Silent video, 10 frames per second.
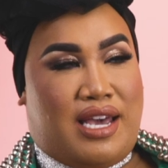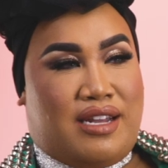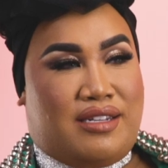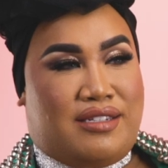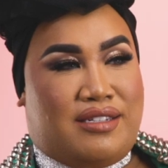
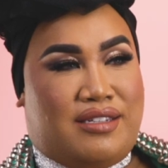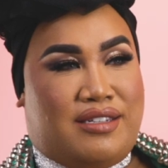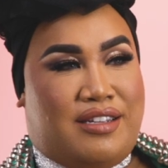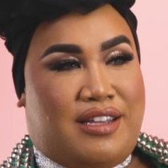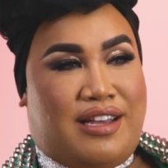and
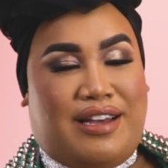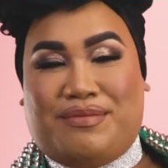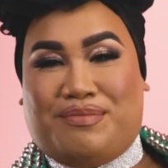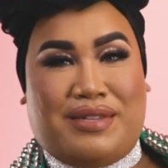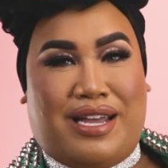
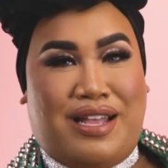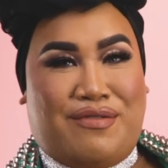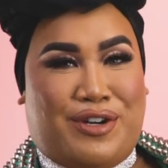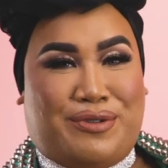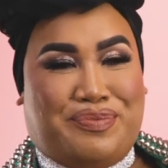I
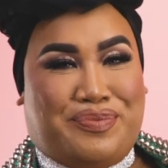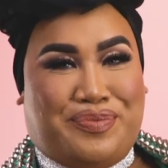love her.